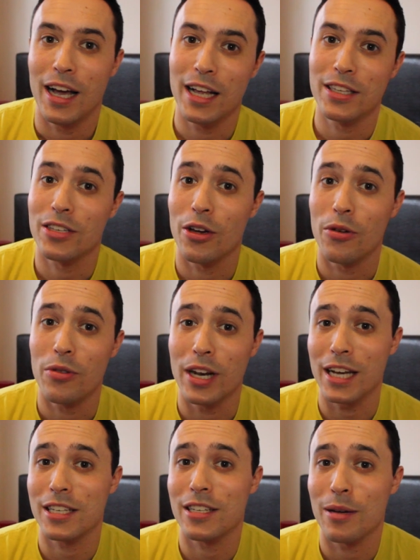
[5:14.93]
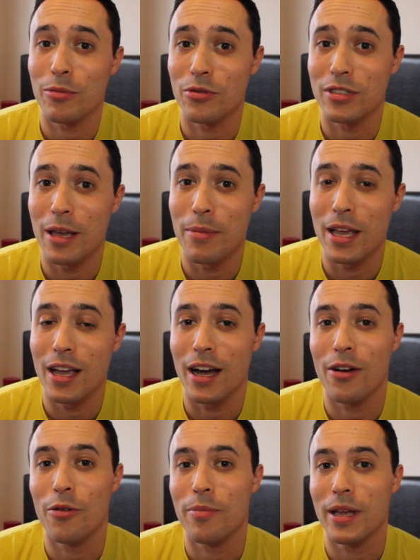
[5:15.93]
And so the next time you'll see me,
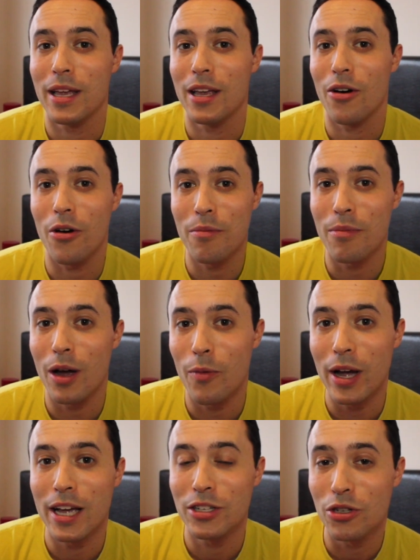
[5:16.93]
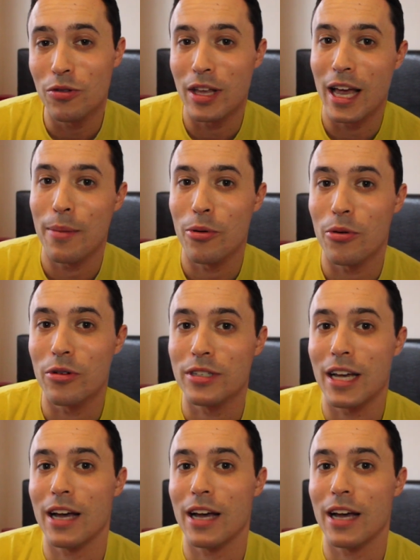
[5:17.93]
I will be on my way to the airport